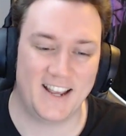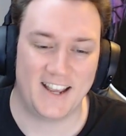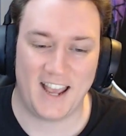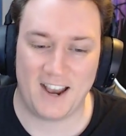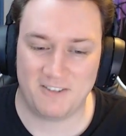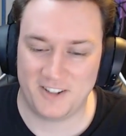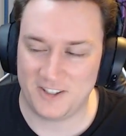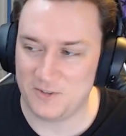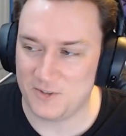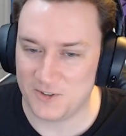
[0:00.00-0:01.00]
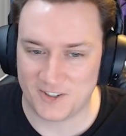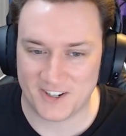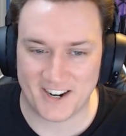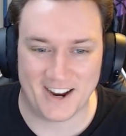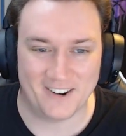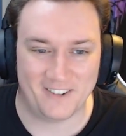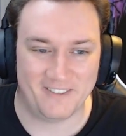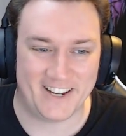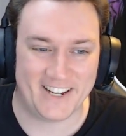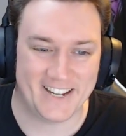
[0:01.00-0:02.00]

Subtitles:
How are you two gonna help me?